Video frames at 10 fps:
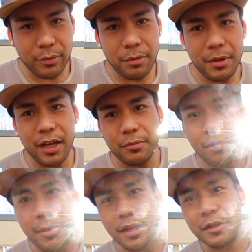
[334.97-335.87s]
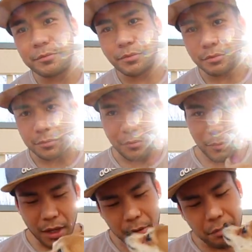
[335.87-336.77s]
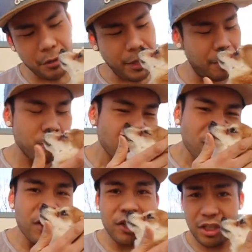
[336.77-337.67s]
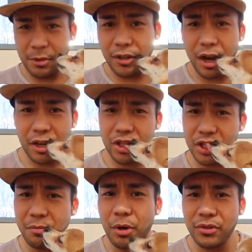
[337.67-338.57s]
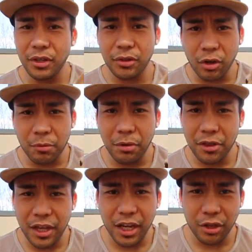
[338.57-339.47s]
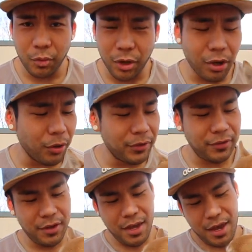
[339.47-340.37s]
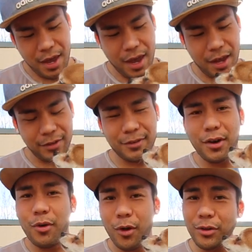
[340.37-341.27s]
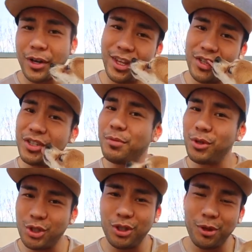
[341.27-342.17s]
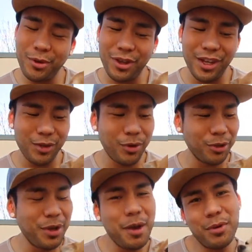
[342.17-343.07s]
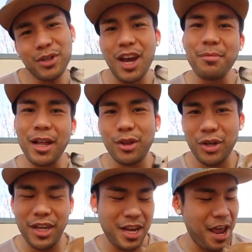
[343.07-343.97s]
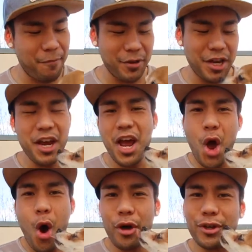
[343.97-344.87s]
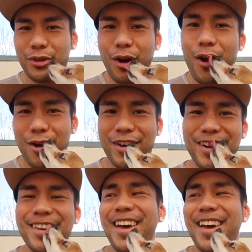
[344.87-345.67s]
is with me at the moment. By the way, she's my daughter. She's the most adorable thing in the world. And why do I think she's the most adorable thing in the world? Because I'm not looking at every other dog